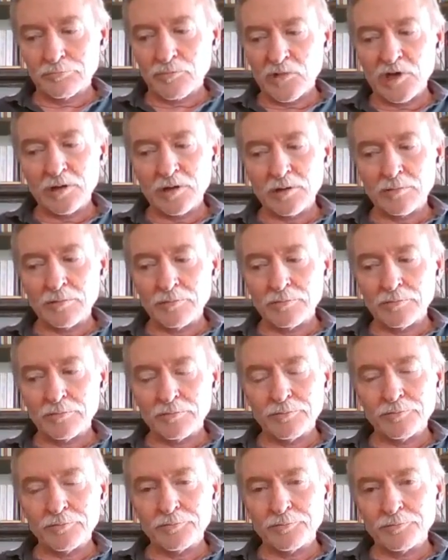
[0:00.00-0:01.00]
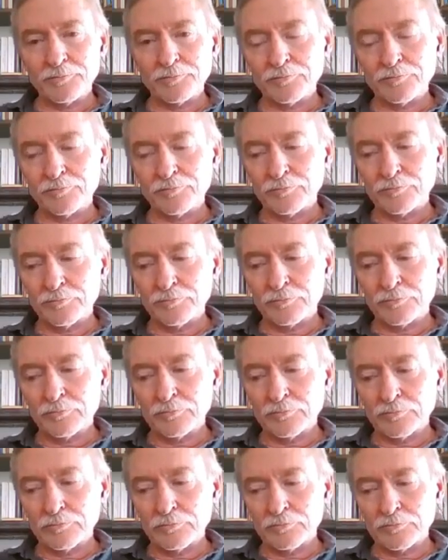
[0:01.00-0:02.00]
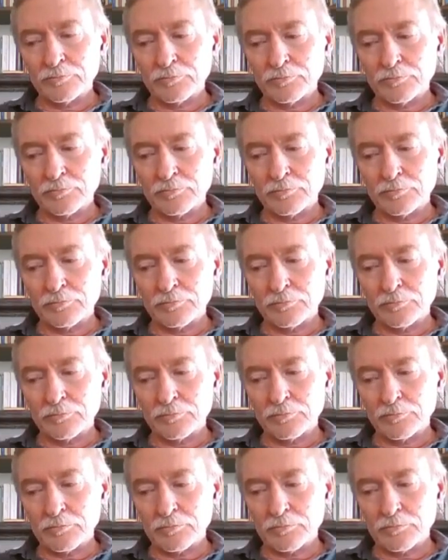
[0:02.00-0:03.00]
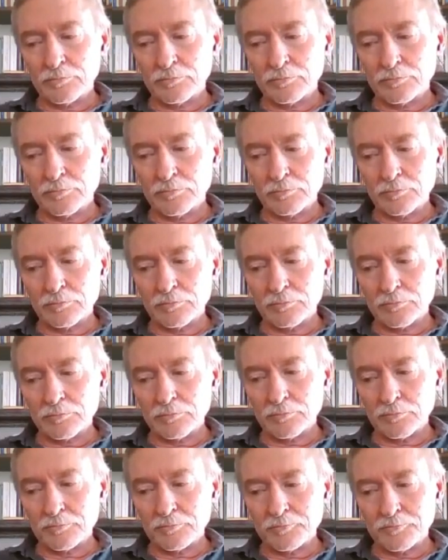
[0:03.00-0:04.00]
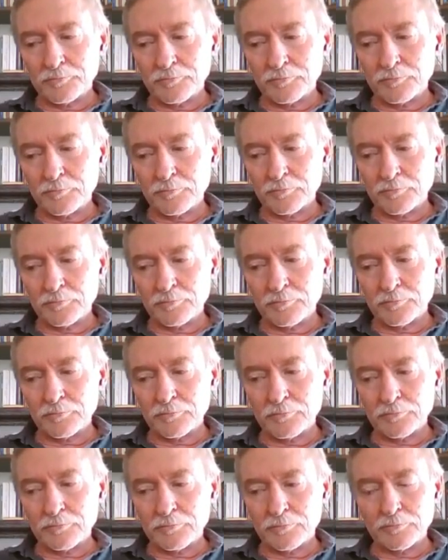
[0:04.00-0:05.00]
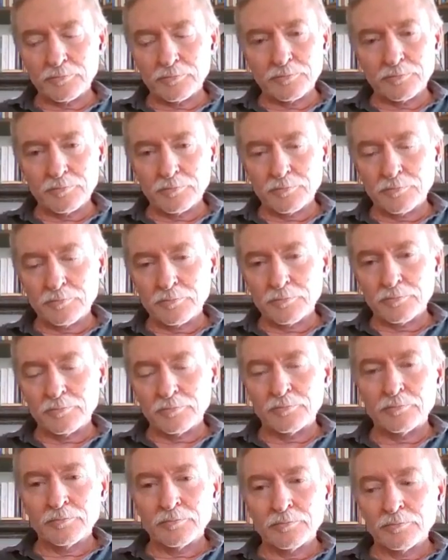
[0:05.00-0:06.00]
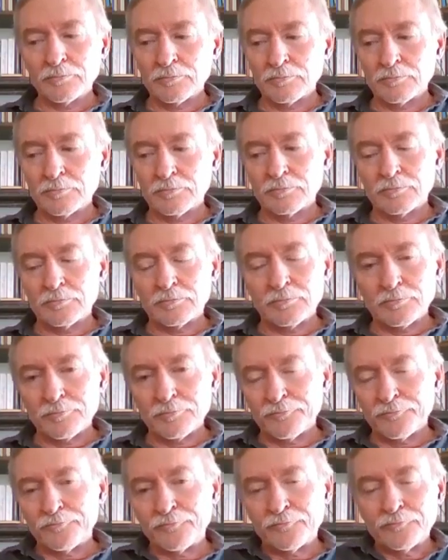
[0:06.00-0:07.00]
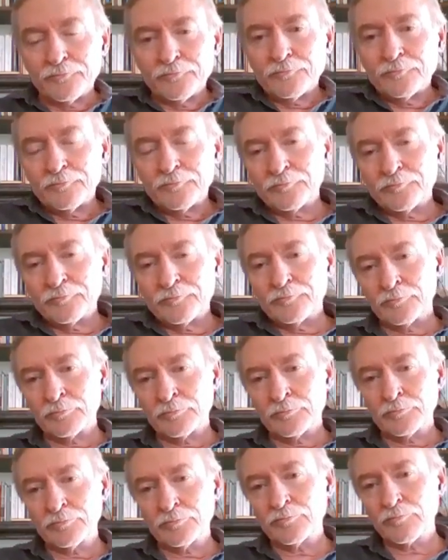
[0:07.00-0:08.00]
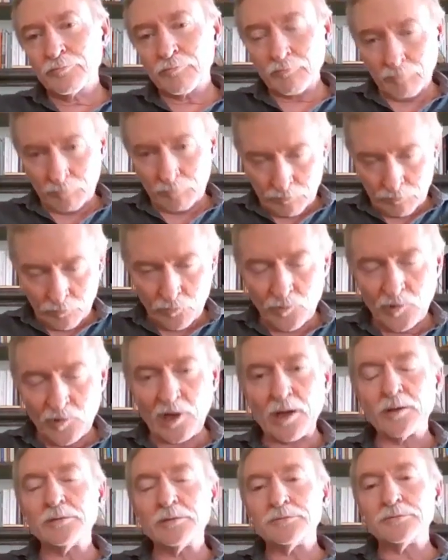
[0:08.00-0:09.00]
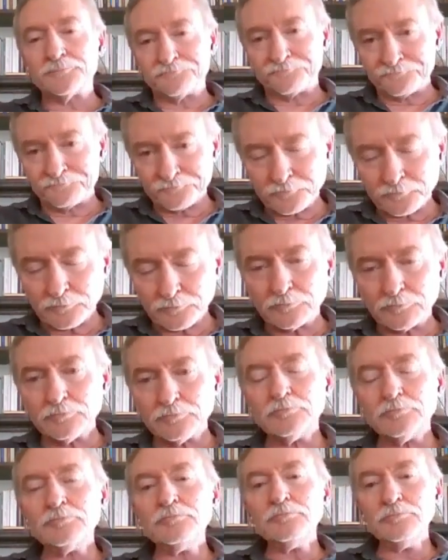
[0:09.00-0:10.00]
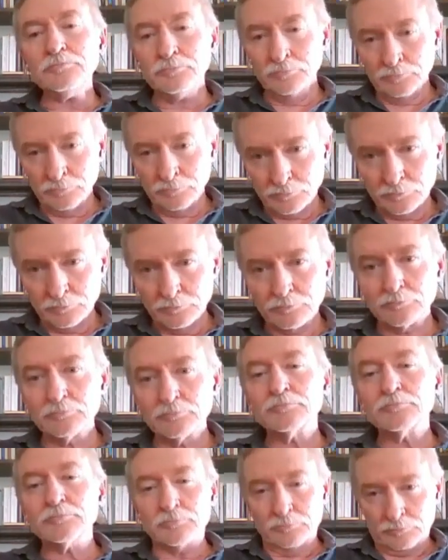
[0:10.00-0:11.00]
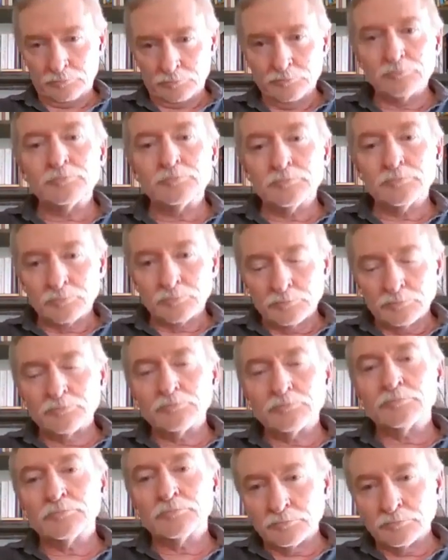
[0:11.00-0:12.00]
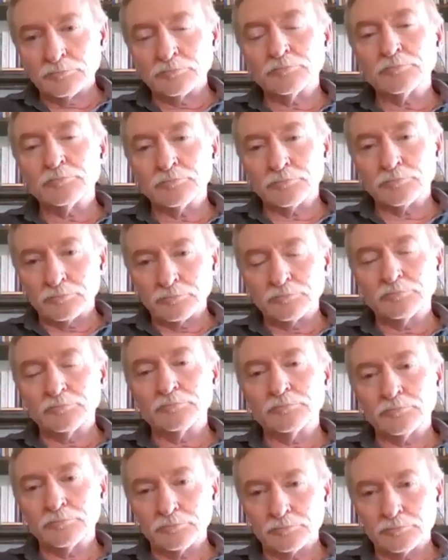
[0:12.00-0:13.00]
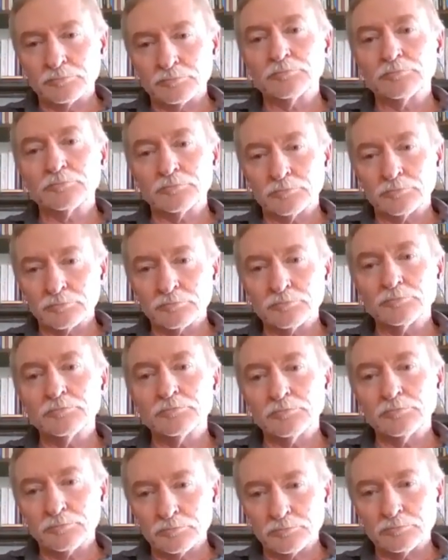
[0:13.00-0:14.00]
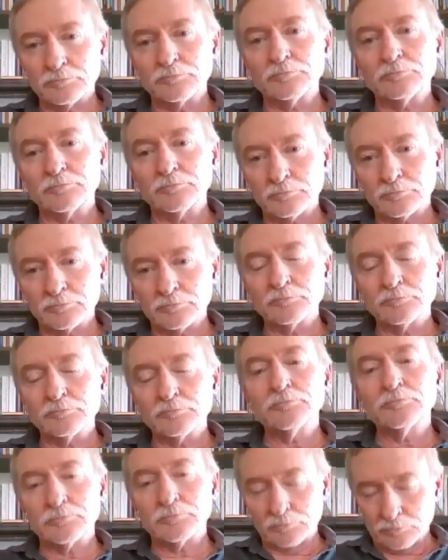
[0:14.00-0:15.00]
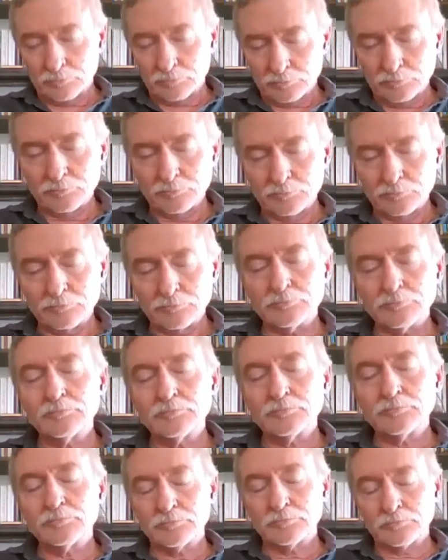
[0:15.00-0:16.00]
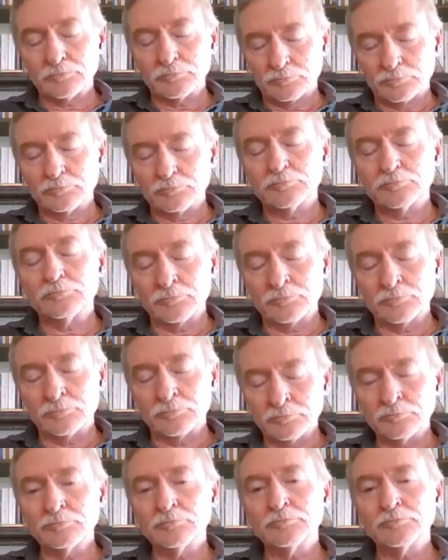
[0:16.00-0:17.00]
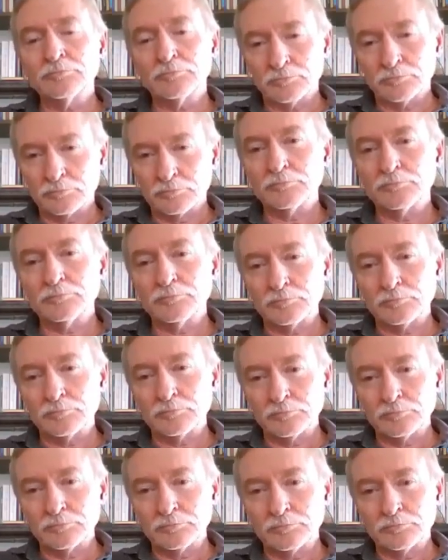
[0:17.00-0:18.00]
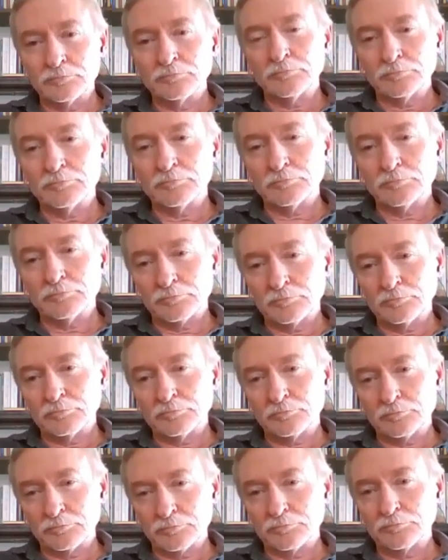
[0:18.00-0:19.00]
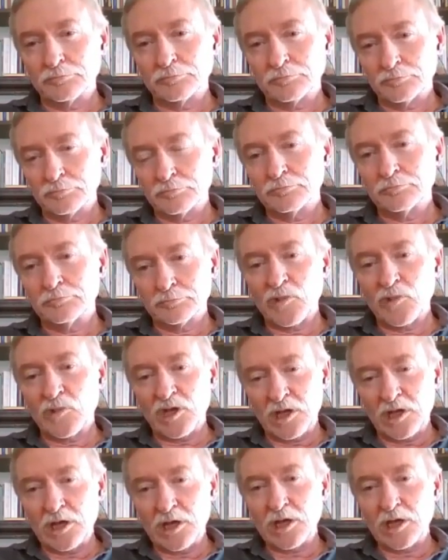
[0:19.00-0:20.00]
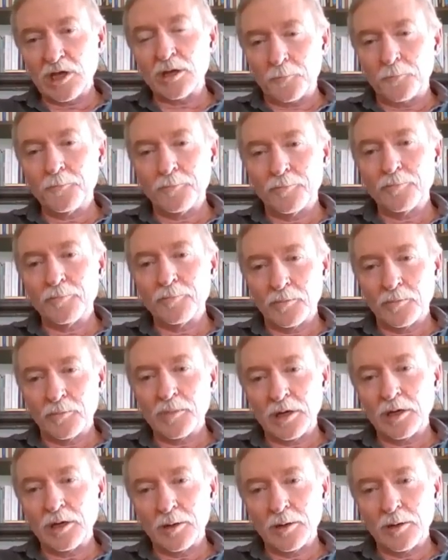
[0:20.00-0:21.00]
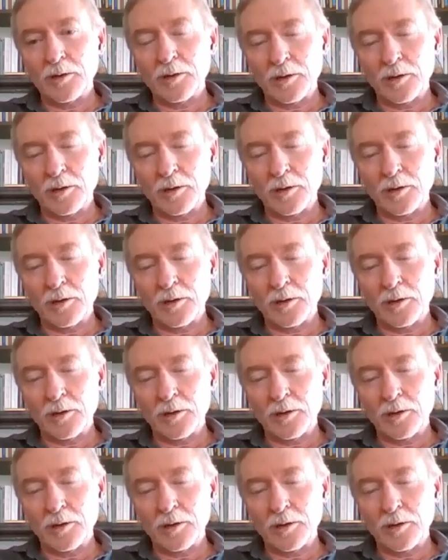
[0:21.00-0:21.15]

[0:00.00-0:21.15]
Yeah. Um, and specifically when I've been organizing with people who are more like myself, um, in terms of like lower income, um, manual labor, like kind of, you know, working class, whether you have a degree or not, like it's, you, mm-hmm. we're in the bottom quintile, right, of the income distribution, say. Yeah. And usually on